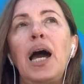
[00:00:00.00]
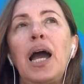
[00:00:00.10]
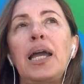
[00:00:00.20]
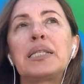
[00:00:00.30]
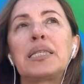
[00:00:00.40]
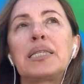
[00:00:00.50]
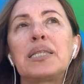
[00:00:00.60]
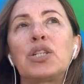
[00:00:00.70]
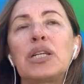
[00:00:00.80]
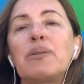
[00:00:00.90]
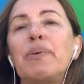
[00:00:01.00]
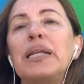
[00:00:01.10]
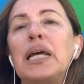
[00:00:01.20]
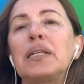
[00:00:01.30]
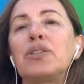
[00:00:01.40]
it's just been
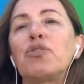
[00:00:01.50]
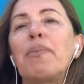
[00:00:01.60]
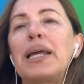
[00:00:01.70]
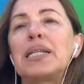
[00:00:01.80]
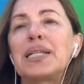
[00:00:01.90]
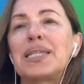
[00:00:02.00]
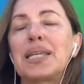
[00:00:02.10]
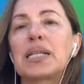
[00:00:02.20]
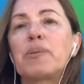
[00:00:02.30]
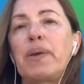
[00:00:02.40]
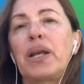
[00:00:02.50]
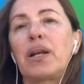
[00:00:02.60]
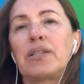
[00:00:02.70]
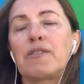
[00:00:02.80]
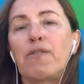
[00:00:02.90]
a tremendous
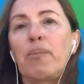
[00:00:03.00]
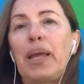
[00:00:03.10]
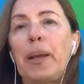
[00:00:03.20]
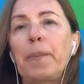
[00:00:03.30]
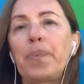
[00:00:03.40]
experience for me.